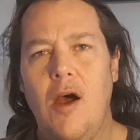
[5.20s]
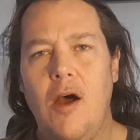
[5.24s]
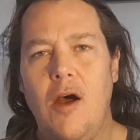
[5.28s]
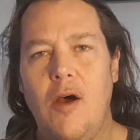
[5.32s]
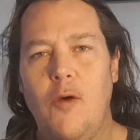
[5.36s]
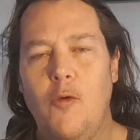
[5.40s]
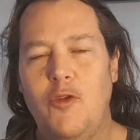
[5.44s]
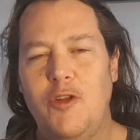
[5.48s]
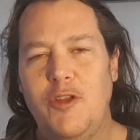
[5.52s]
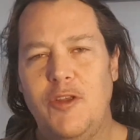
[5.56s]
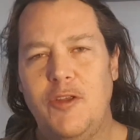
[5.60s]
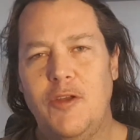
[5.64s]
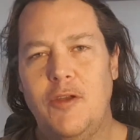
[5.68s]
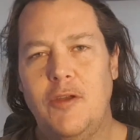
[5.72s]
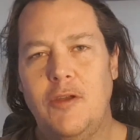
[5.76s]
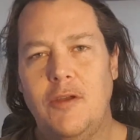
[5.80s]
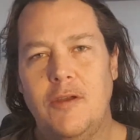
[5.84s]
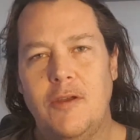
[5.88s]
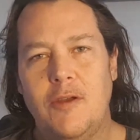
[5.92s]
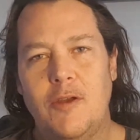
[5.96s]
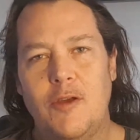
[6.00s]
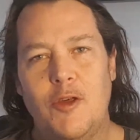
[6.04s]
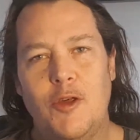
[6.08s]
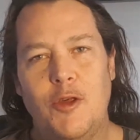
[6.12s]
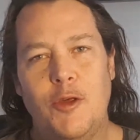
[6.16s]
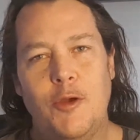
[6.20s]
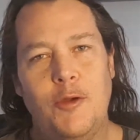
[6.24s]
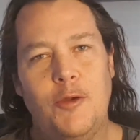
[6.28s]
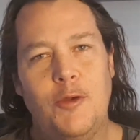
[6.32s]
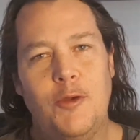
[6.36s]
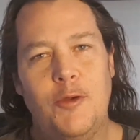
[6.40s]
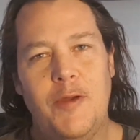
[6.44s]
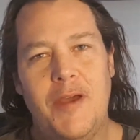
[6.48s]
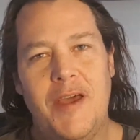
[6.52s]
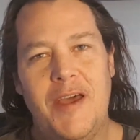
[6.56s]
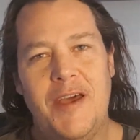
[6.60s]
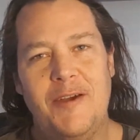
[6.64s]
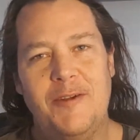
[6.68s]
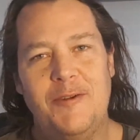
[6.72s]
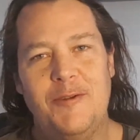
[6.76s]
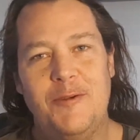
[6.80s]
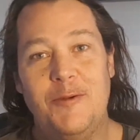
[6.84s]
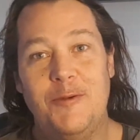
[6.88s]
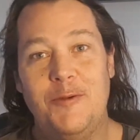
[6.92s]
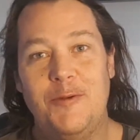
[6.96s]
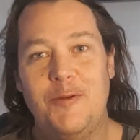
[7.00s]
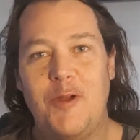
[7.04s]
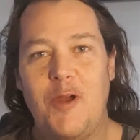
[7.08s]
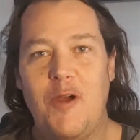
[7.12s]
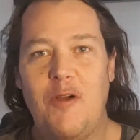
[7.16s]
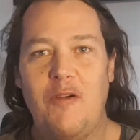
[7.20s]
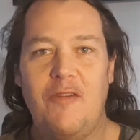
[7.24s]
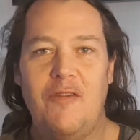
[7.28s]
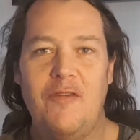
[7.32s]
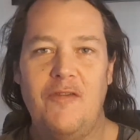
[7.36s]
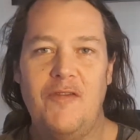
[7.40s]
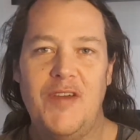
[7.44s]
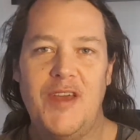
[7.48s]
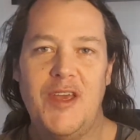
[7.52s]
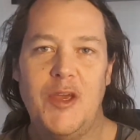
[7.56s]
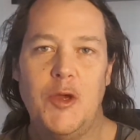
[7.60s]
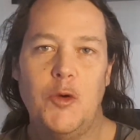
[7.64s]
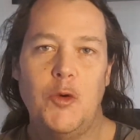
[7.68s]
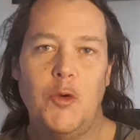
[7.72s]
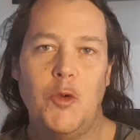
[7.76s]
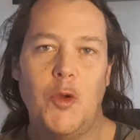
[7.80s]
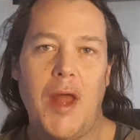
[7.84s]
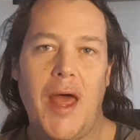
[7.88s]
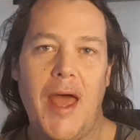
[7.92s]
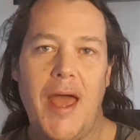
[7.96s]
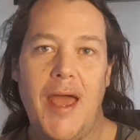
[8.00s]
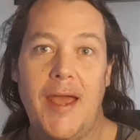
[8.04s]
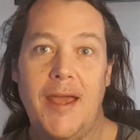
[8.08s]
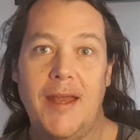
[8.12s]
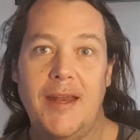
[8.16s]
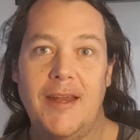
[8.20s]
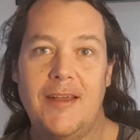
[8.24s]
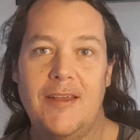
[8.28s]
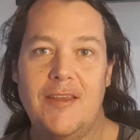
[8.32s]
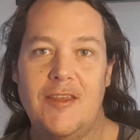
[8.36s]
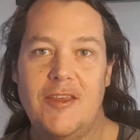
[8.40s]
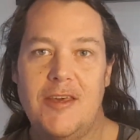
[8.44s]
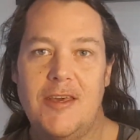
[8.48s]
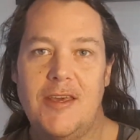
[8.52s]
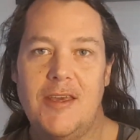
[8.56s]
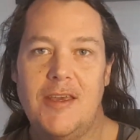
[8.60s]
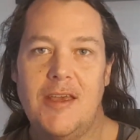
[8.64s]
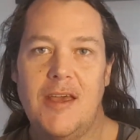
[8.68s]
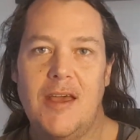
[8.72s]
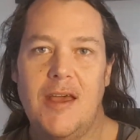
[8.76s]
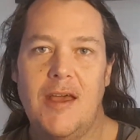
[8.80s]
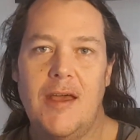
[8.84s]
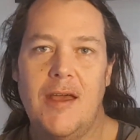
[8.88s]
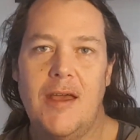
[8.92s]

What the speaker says: I wanted to show you how to feel energy.